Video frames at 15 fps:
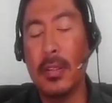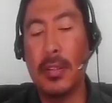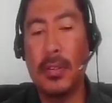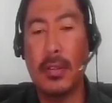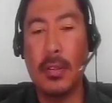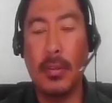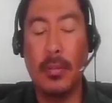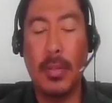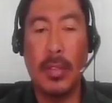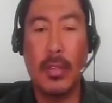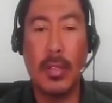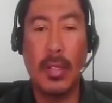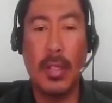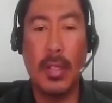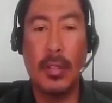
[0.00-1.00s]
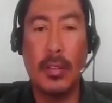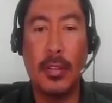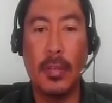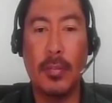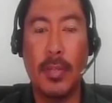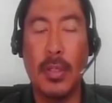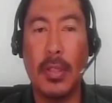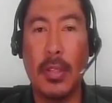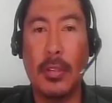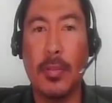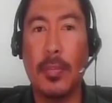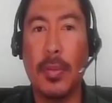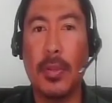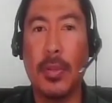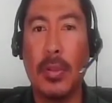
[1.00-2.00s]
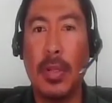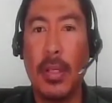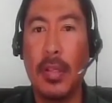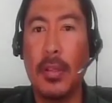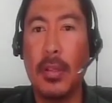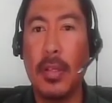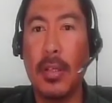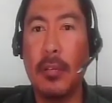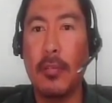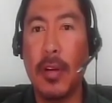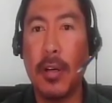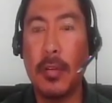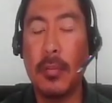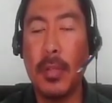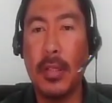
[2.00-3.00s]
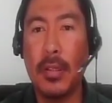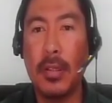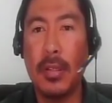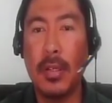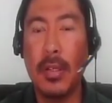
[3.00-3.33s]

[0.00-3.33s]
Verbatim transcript: is basically something that you put into the environment